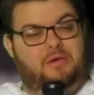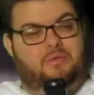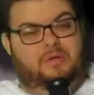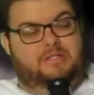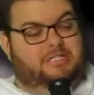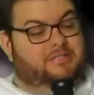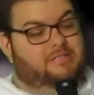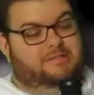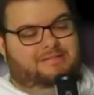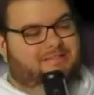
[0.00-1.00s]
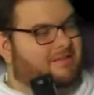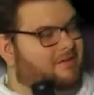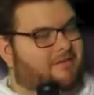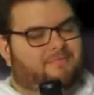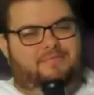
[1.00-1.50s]
which is
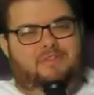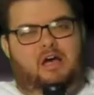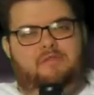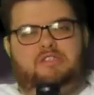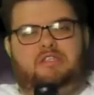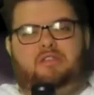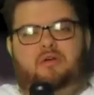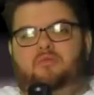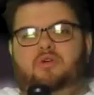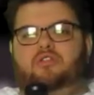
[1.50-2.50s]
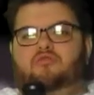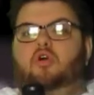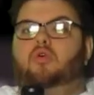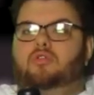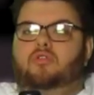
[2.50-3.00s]
obviously where the
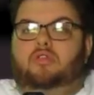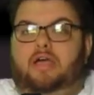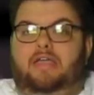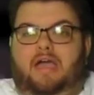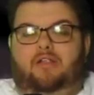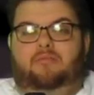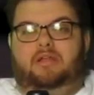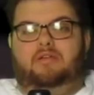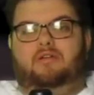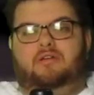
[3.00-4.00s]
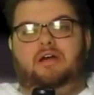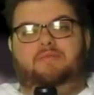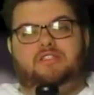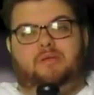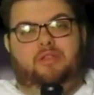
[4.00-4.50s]
roguelike element
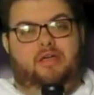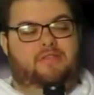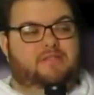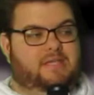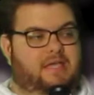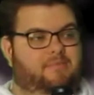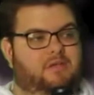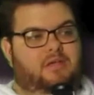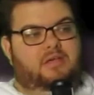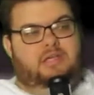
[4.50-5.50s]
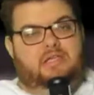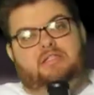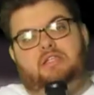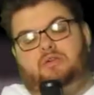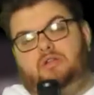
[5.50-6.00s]
comes into play with this game, is
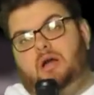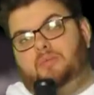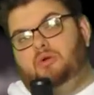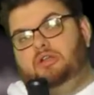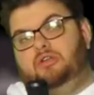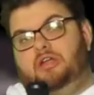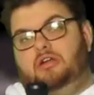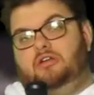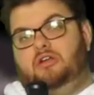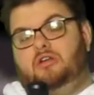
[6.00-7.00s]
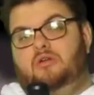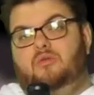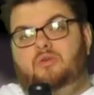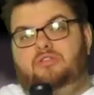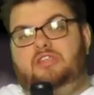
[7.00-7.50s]
that you can upgrade your character
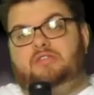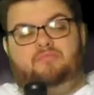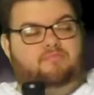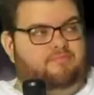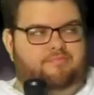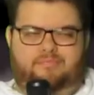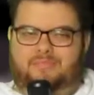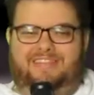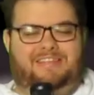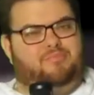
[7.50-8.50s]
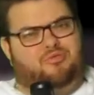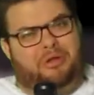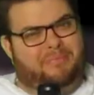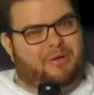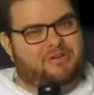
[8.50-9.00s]
with these
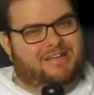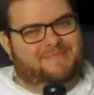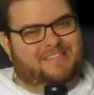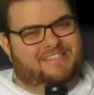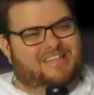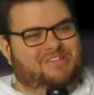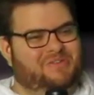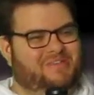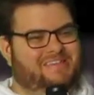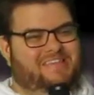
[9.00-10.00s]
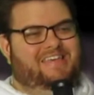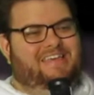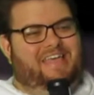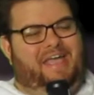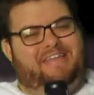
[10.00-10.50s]
primo gems essentially,
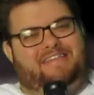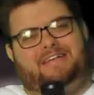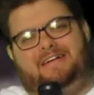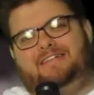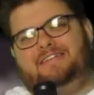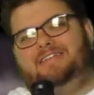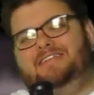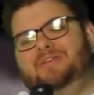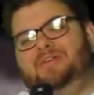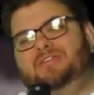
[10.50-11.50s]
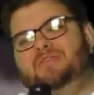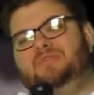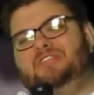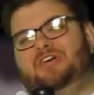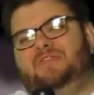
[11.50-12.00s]
and you can
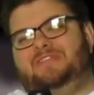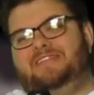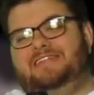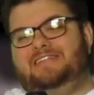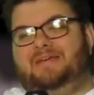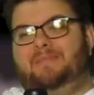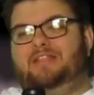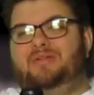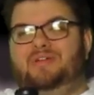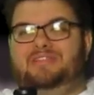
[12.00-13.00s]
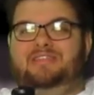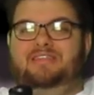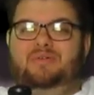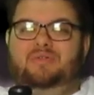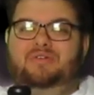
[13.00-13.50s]
use those to make the runs a
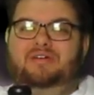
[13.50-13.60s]
little